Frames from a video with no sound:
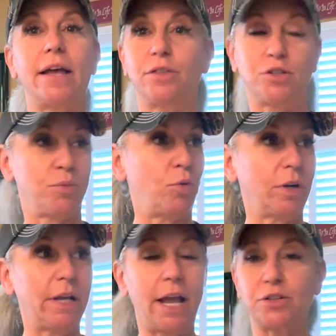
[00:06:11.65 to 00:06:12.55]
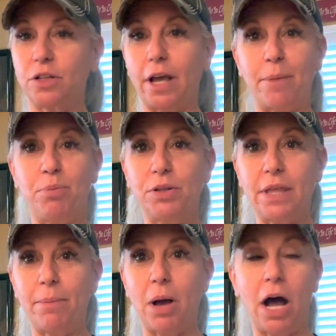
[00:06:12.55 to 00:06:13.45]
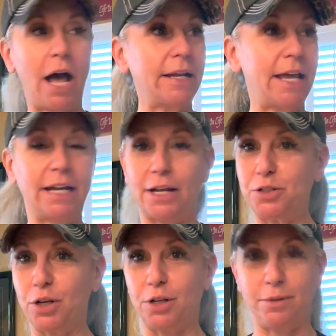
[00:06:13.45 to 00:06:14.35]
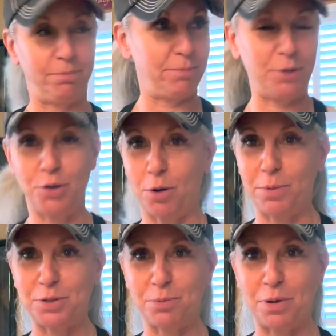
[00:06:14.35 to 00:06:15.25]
This morning, actually, I put them on and I took, Mr.